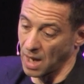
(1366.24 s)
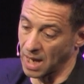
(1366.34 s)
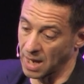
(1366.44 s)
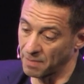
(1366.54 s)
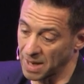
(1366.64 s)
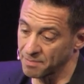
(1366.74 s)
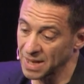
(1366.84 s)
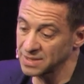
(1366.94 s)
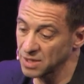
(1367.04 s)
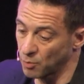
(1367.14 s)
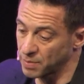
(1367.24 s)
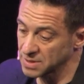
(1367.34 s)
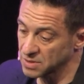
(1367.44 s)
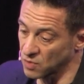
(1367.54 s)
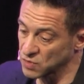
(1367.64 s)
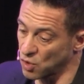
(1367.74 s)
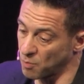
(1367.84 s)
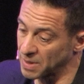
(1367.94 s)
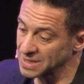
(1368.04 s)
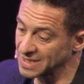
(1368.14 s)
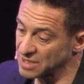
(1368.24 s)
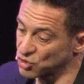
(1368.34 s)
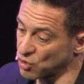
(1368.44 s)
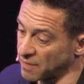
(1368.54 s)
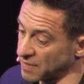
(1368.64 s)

By embracing open source, companies can drive